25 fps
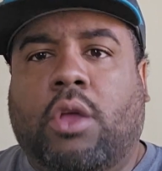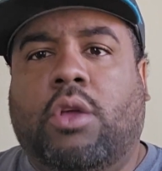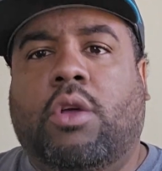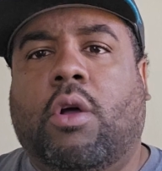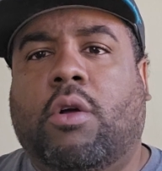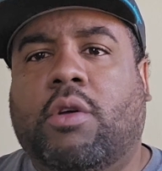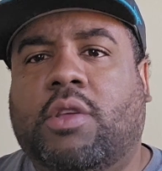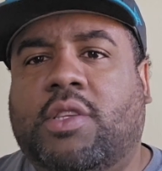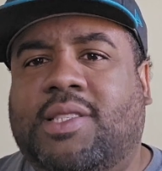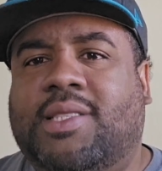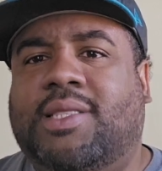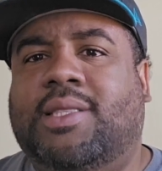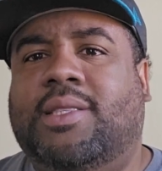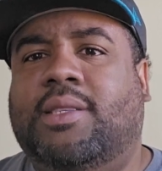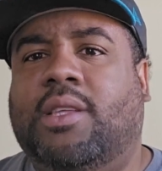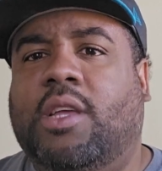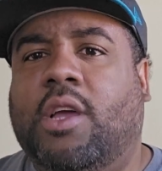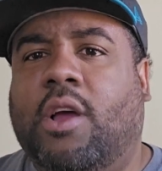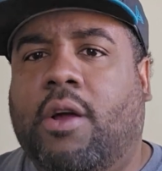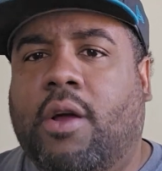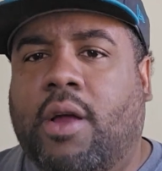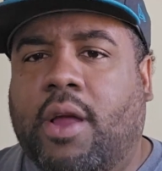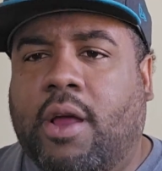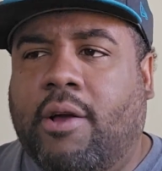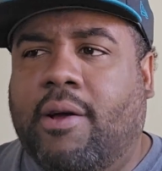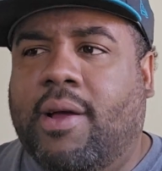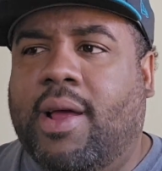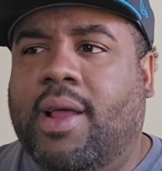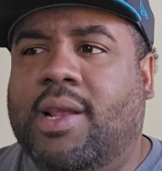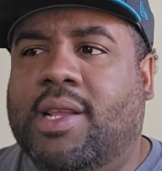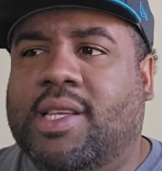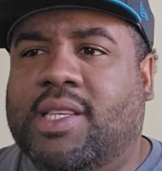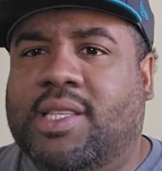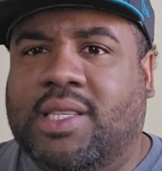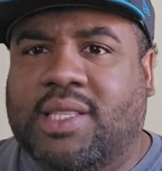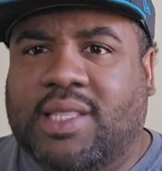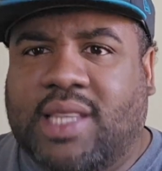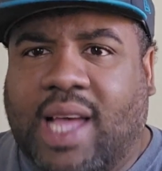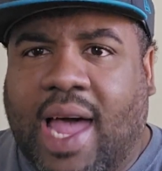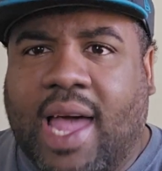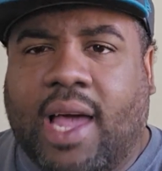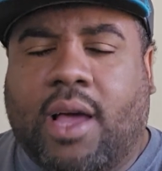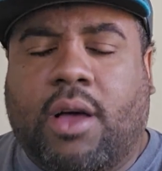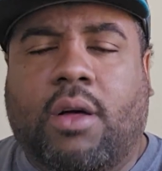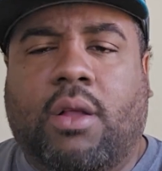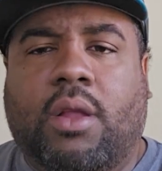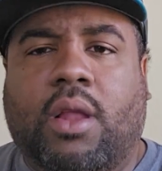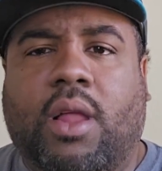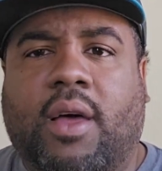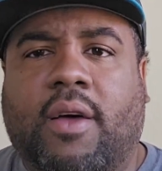you're you're you're in this
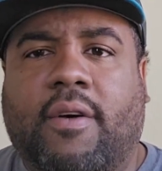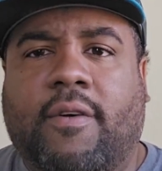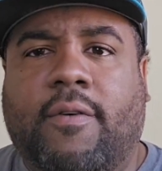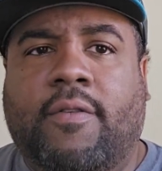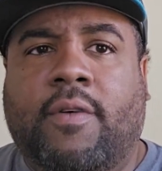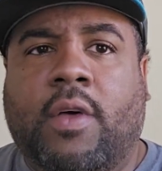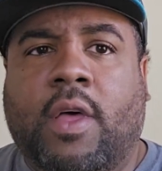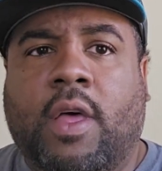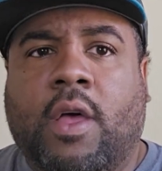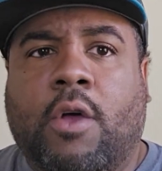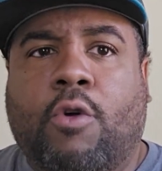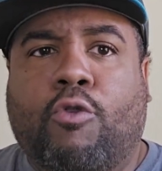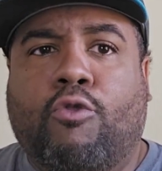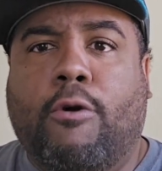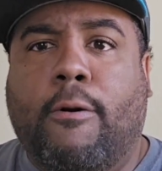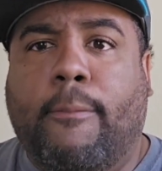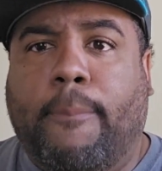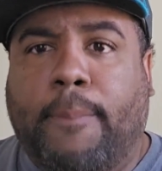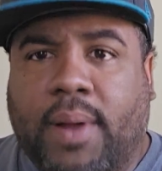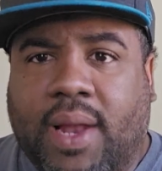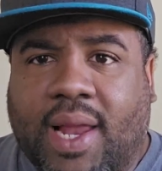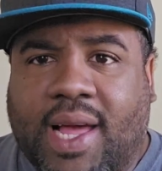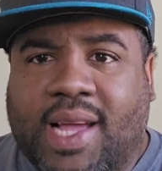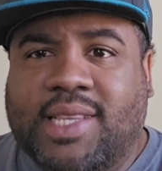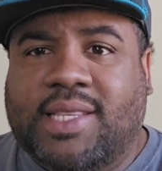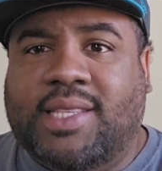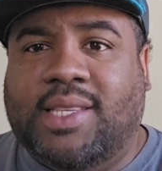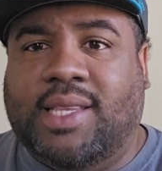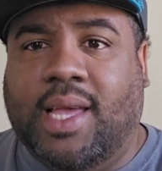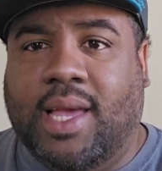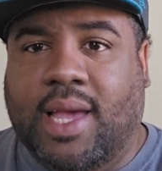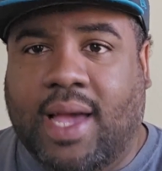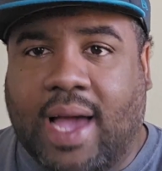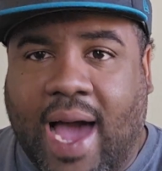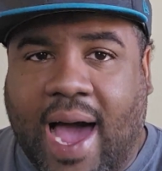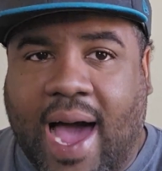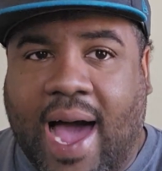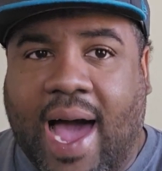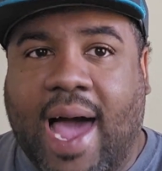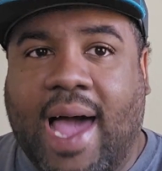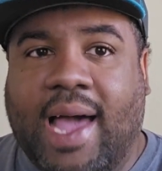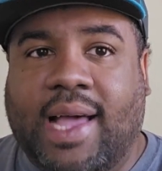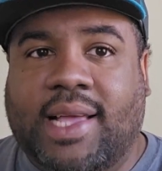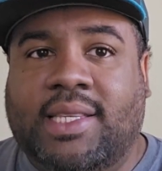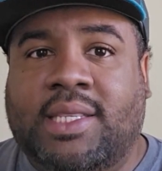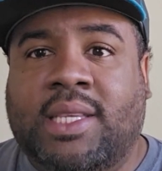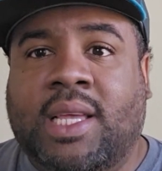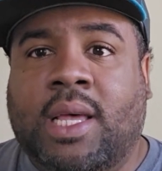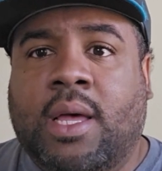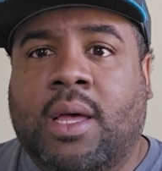cycle of replacing
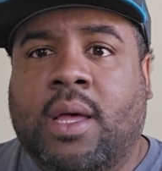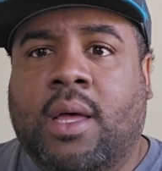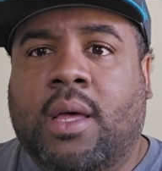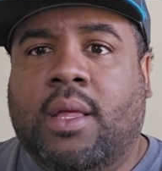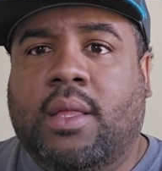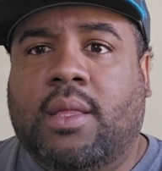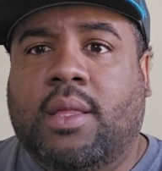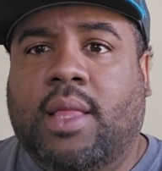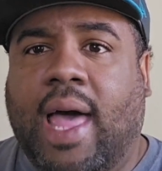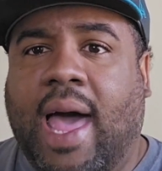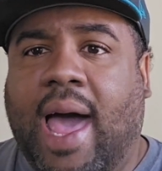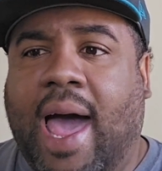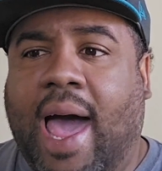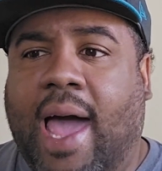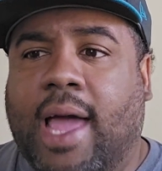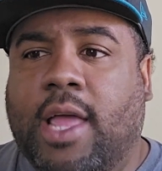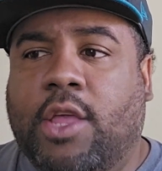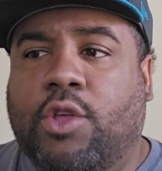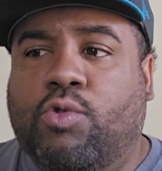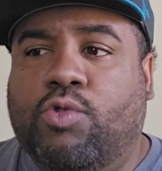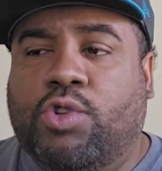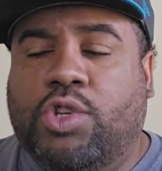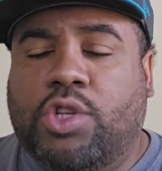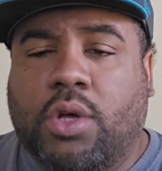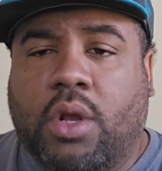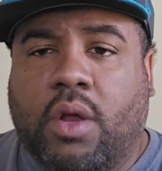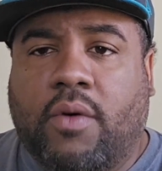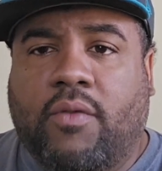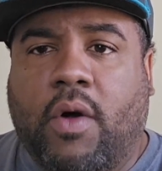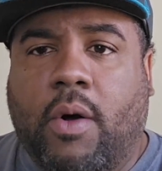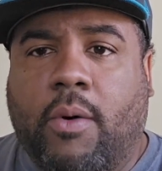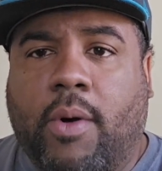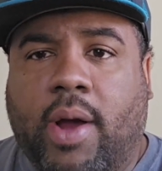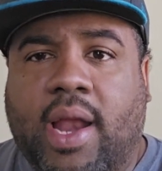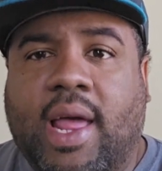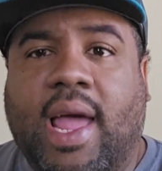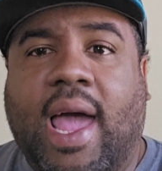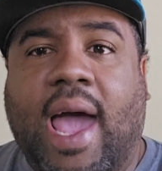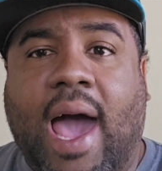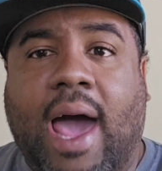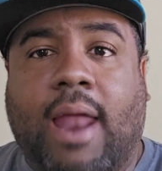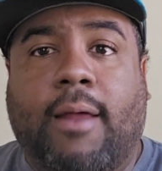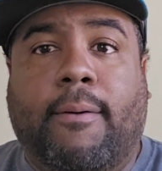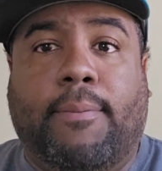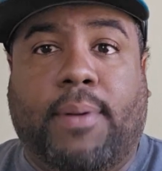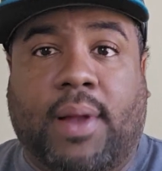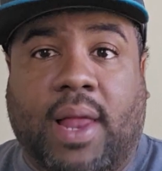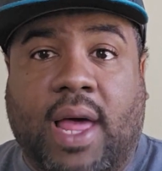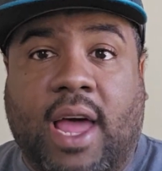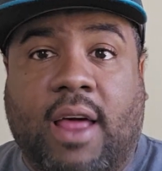guys that you should have already
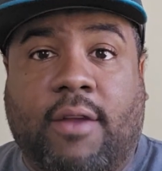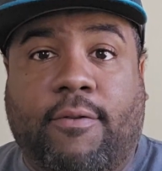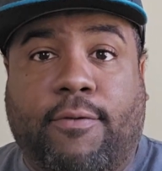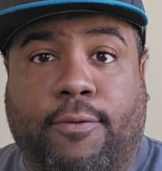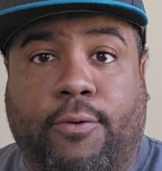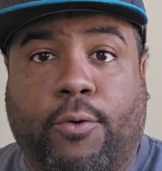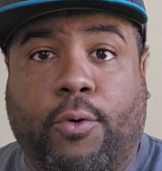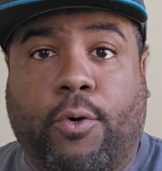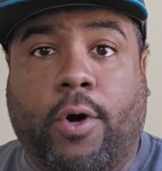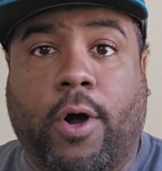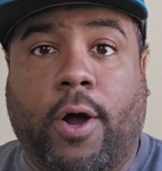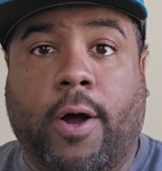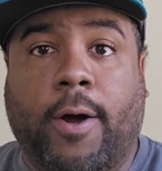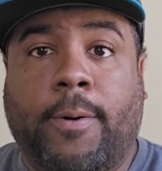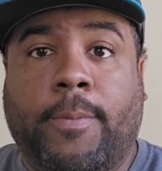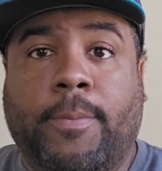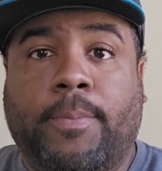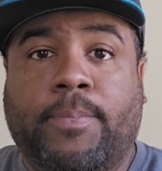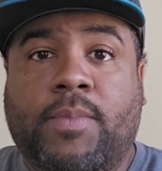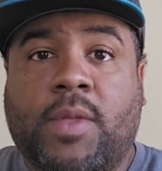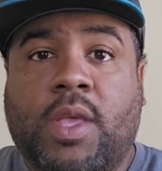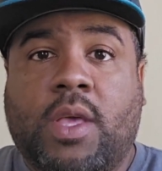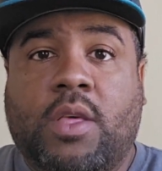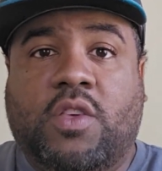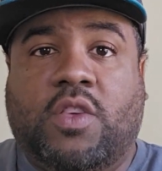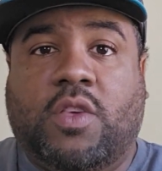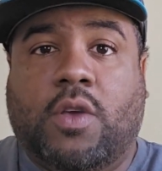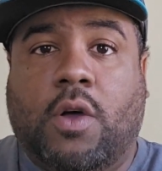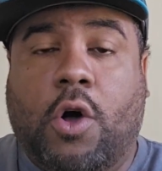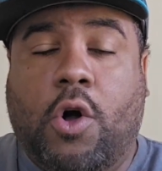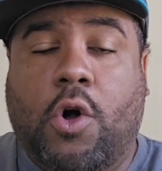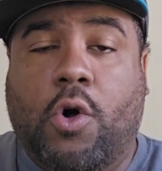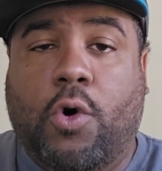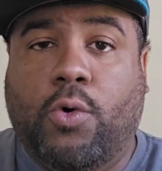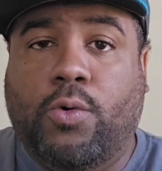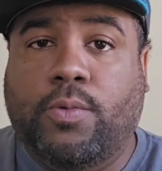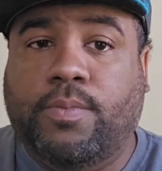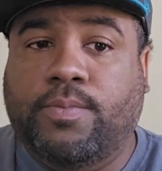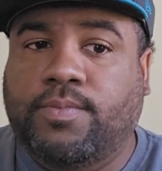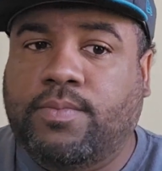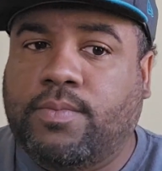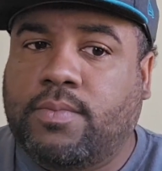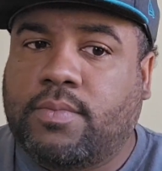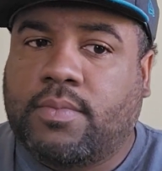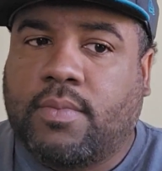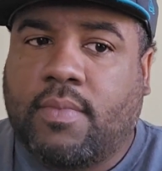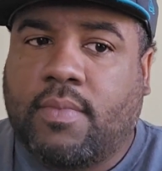had a plan for. So